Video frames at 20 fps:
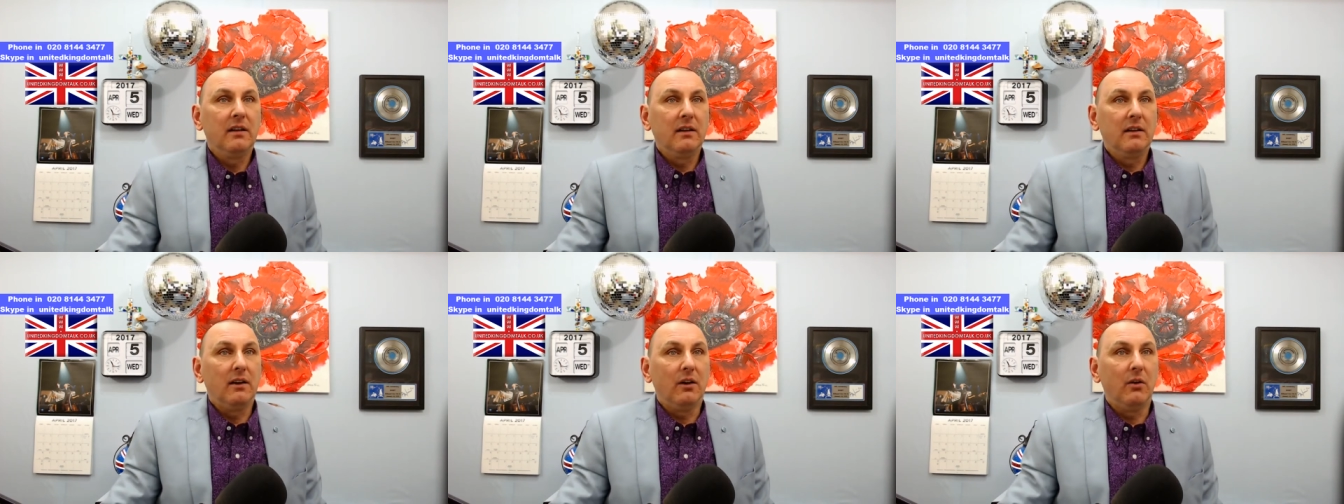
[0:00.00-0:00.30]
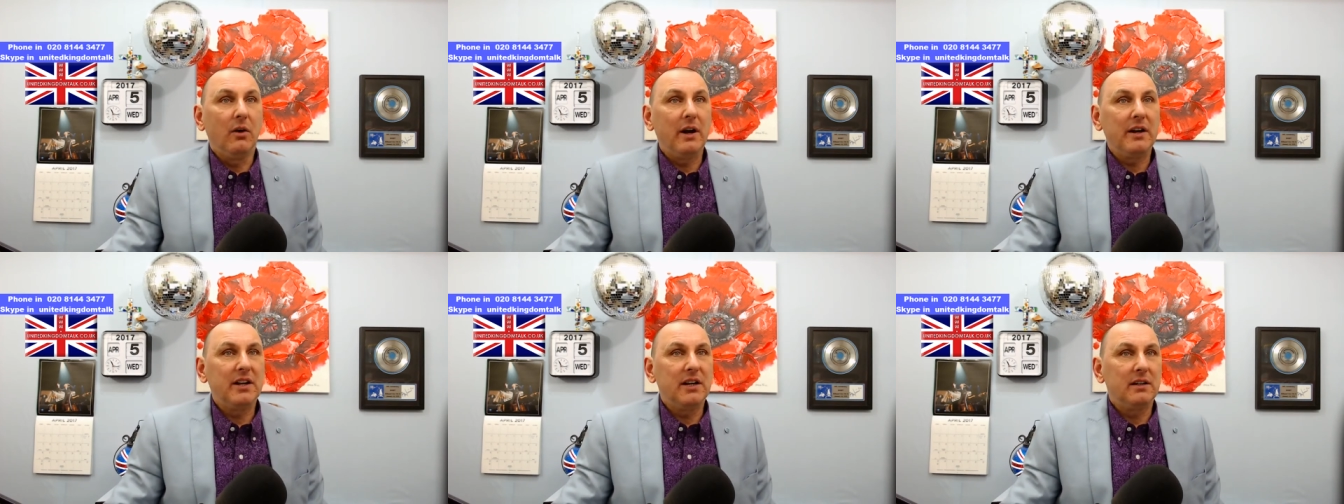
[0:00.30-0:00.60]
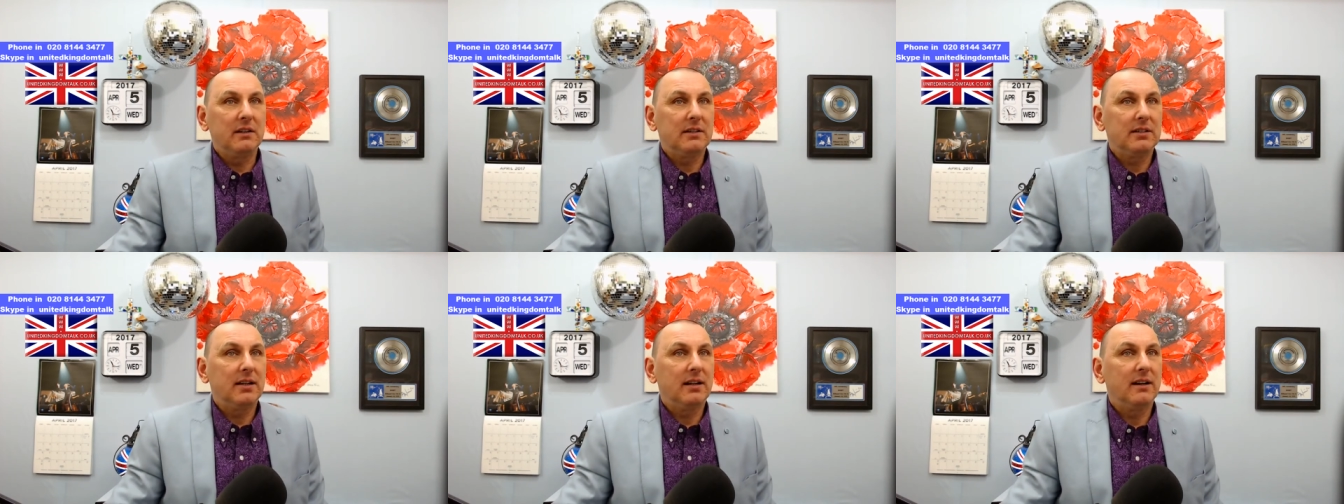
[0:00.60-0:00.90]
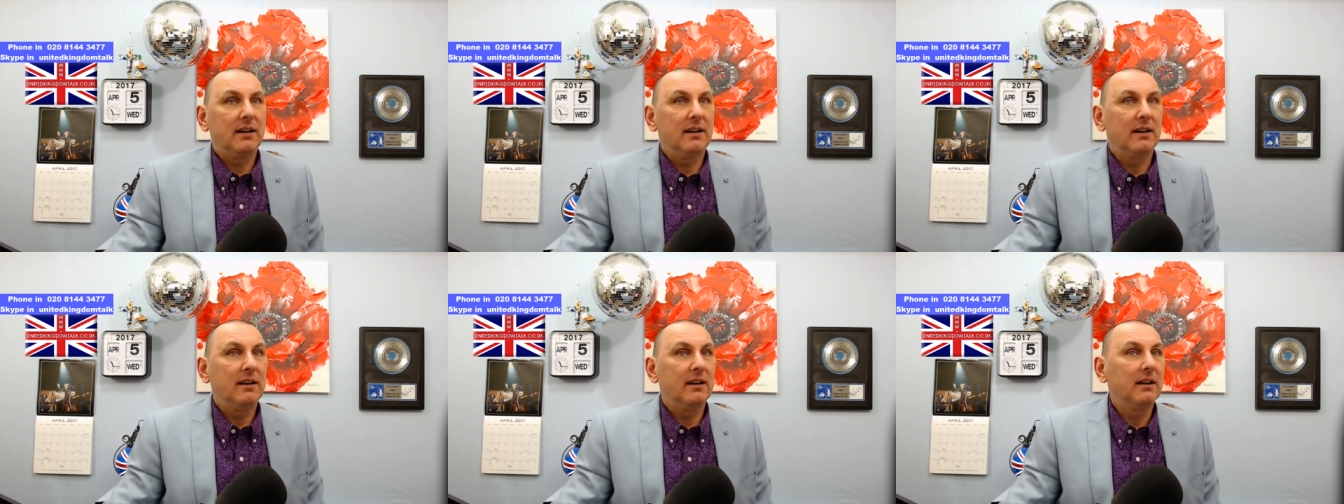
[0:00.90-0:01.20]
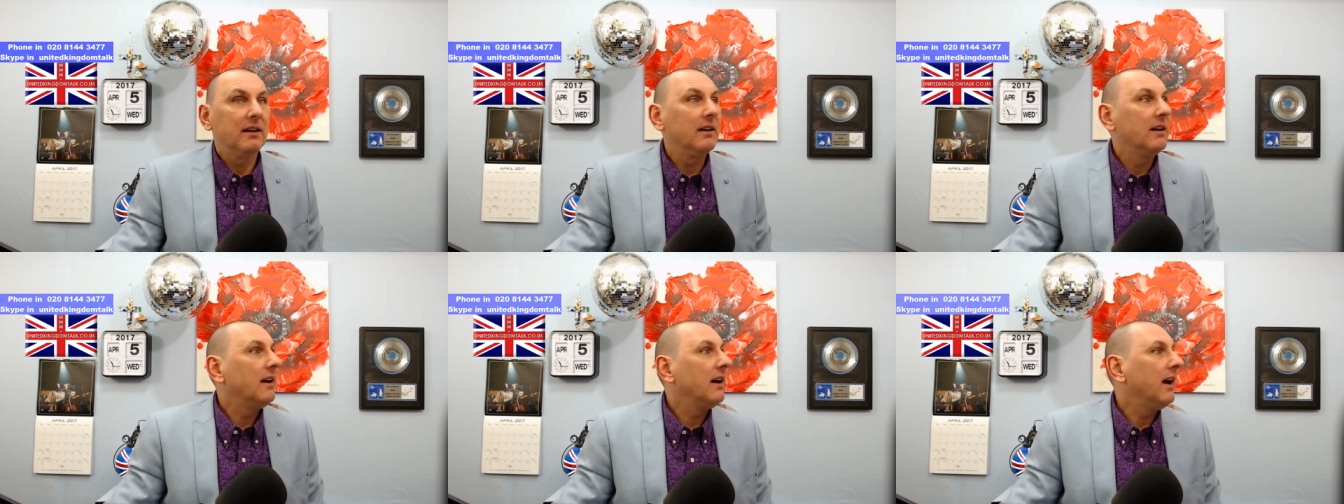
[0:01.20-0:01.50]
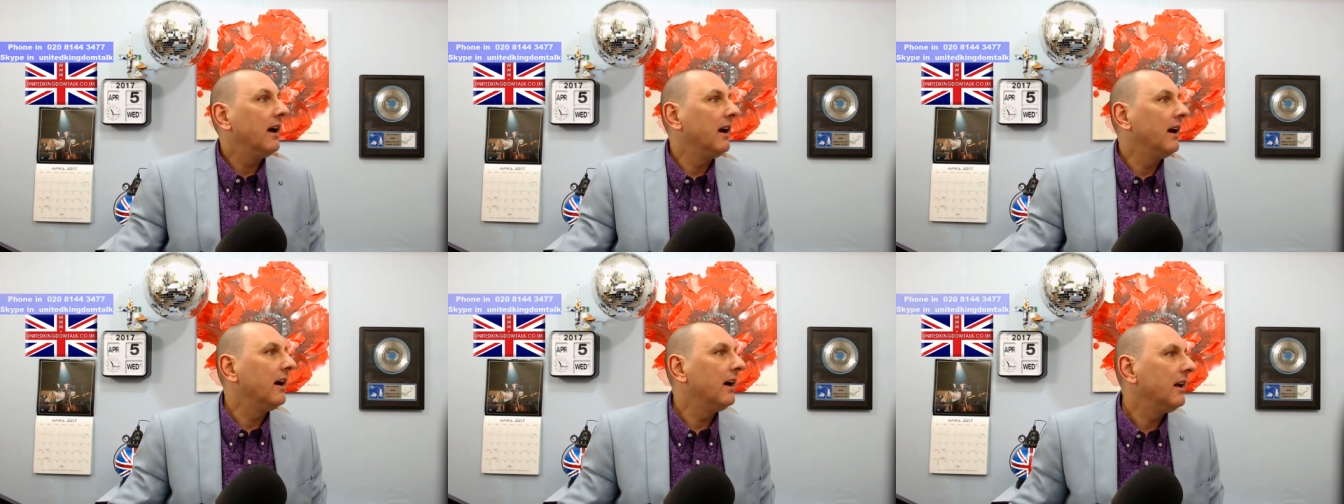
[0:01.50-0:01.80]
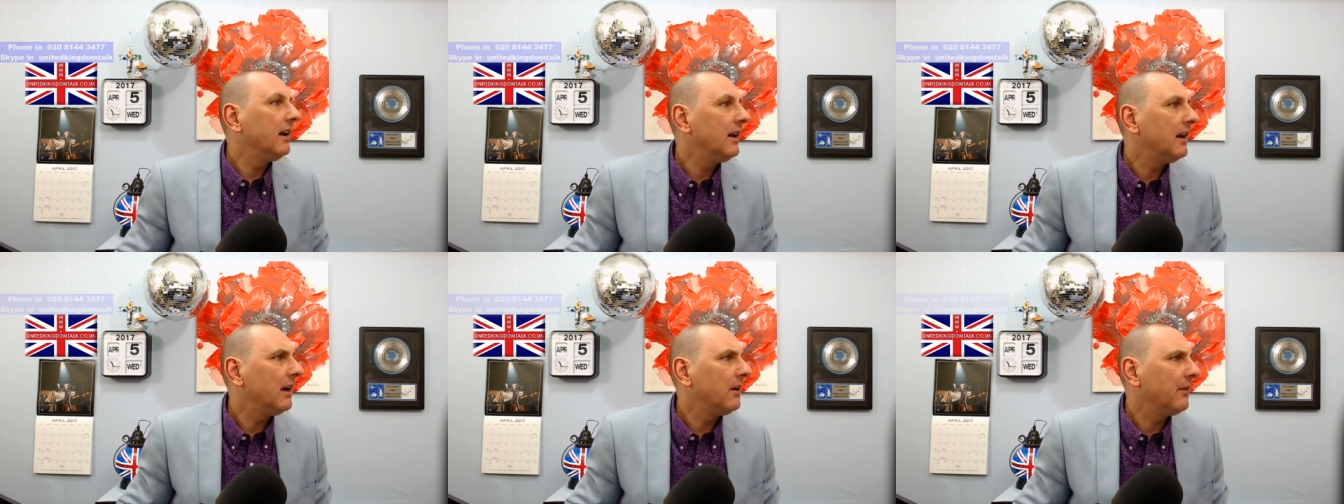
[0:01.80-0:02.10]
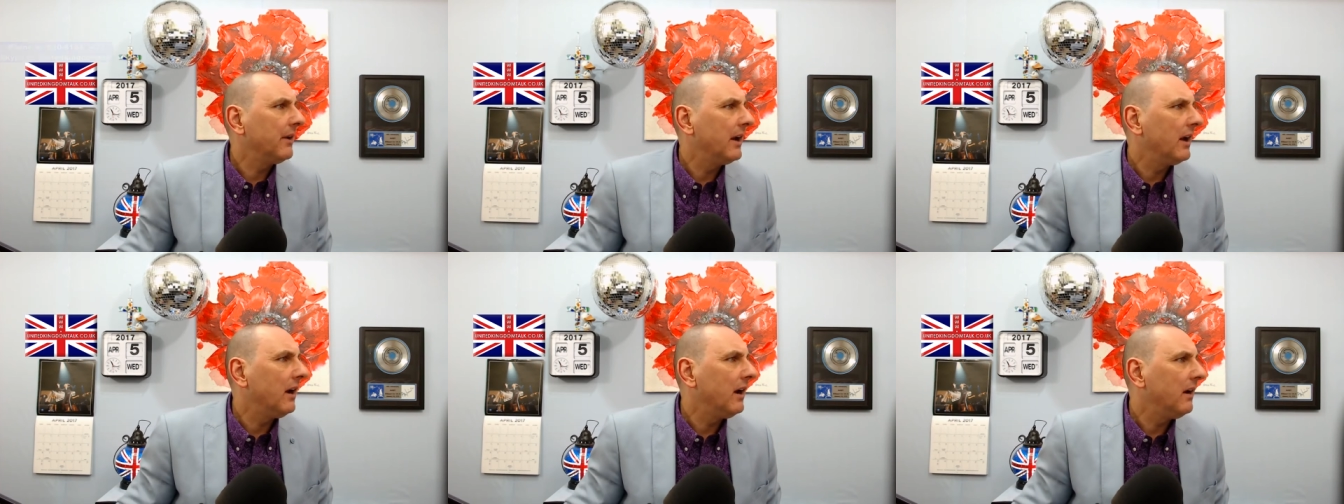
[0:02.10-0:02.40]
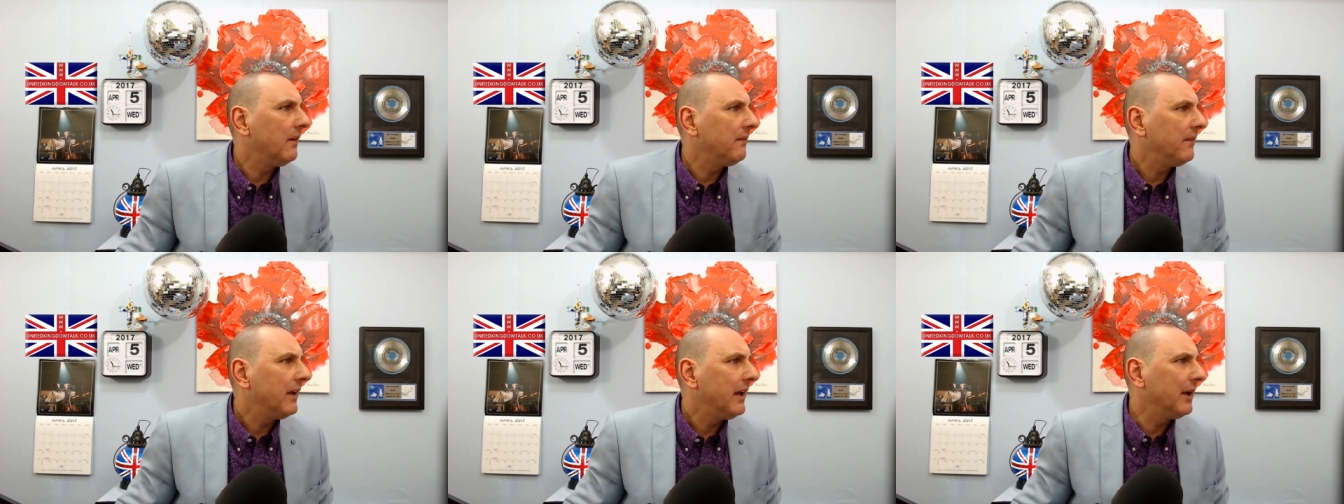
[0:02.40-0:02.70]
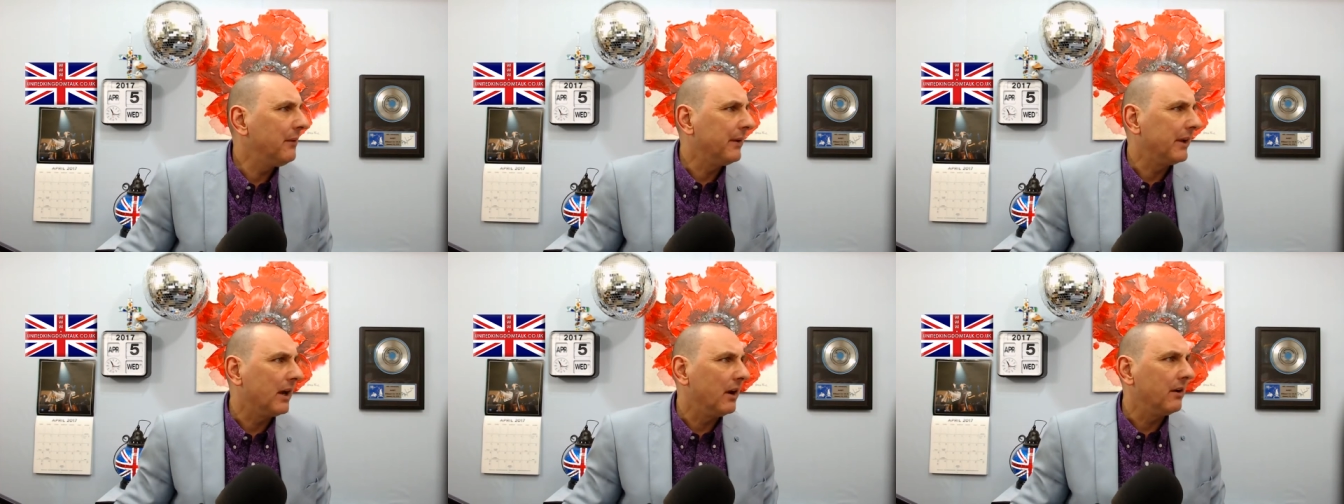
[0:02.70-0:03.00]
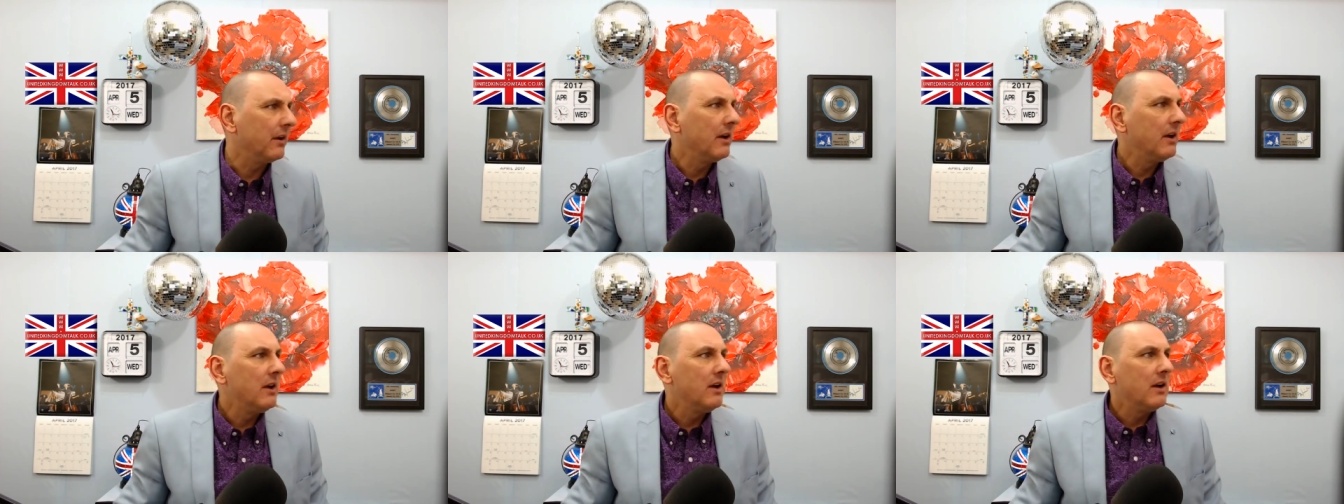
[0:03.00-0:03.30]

All right, uh, there we are. Here we go.